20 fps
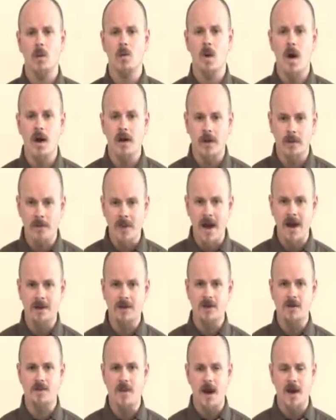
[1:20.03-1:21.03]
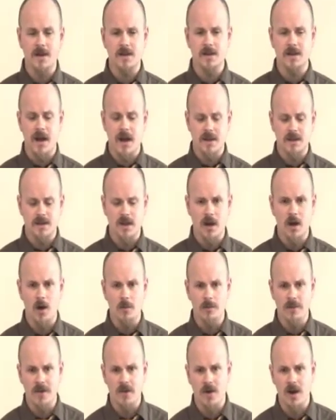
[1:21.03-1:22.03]
Welcome back to Spanish class. I
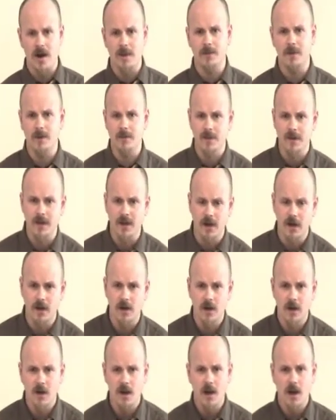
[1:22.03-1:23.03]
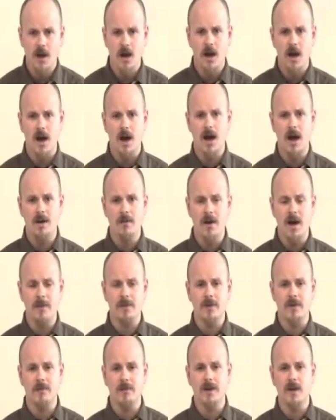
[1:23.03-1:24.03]
hope that you're happy to be here. I'm
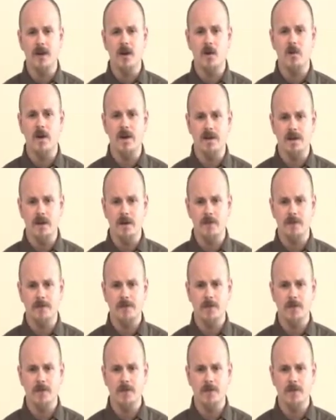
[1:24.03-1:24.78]
happy to be here with you.